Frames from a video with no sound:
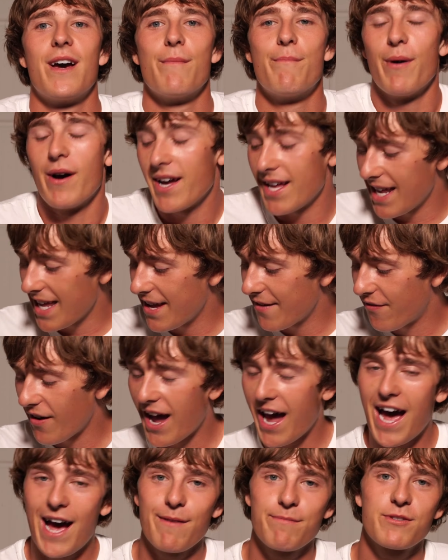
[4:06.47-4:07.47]
But if I
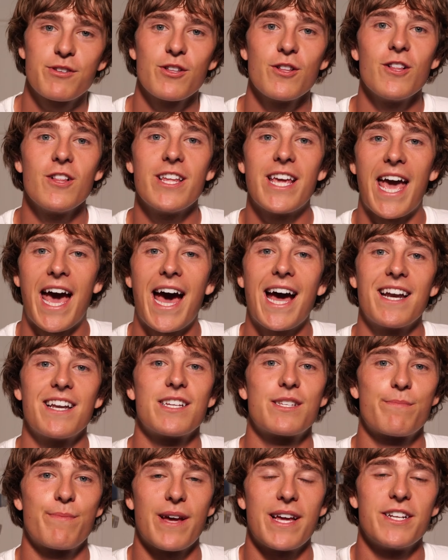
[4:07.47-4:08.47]
absolutely had to
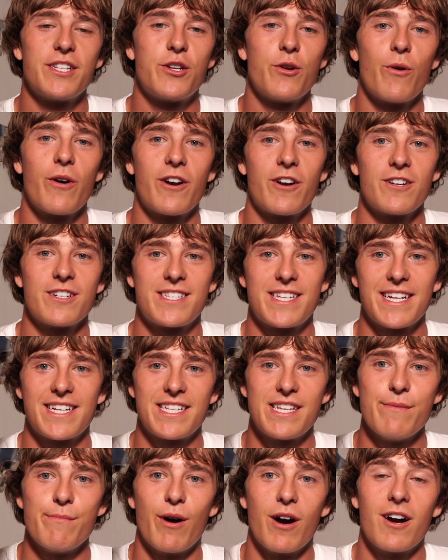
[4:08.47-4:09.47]
spend
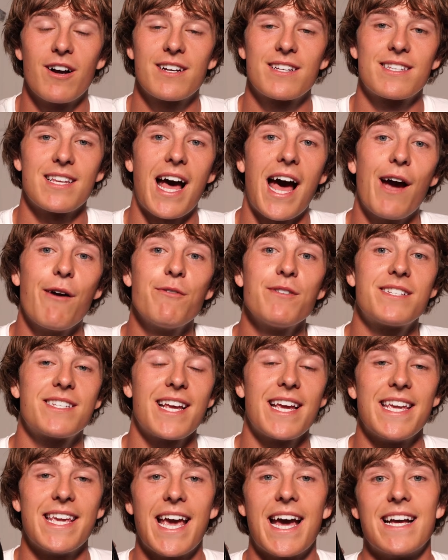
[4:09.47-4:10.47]
260 bucks, I would
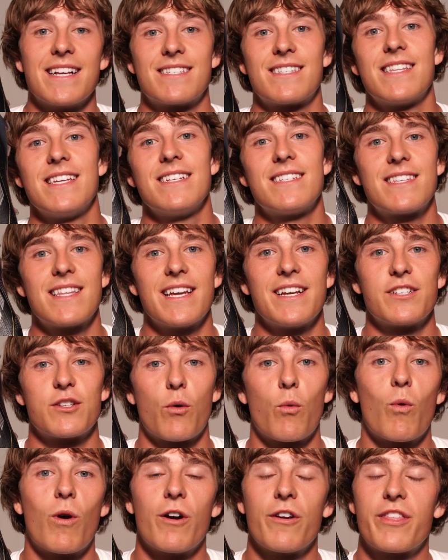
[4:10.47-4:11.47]
say yes, these things
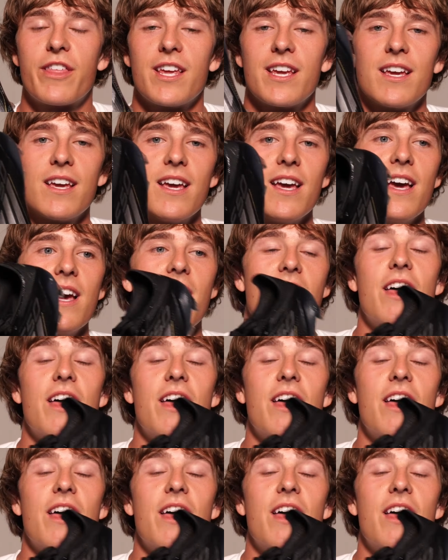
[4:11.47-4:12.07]
are worth it.